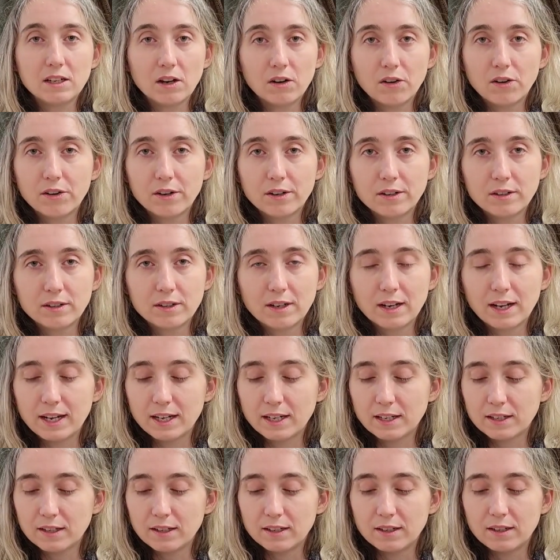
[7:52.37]
yarn
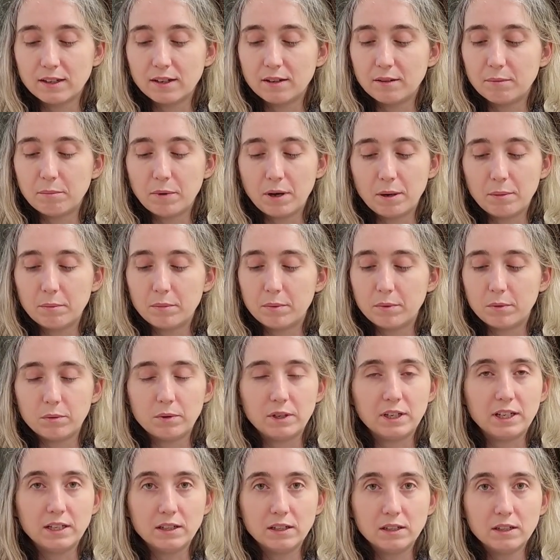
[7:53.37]
like
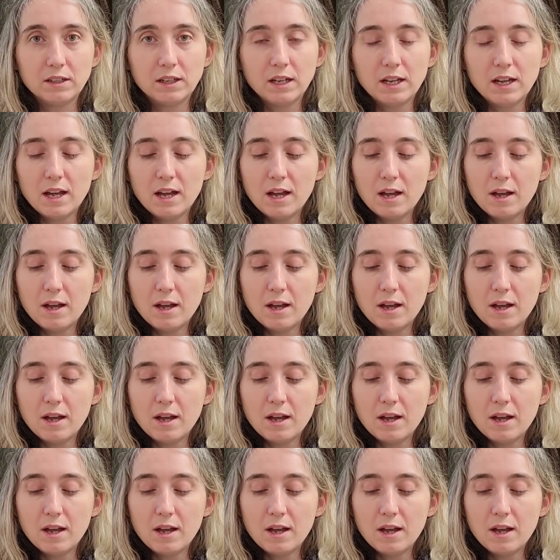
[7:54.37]
bamboo linen,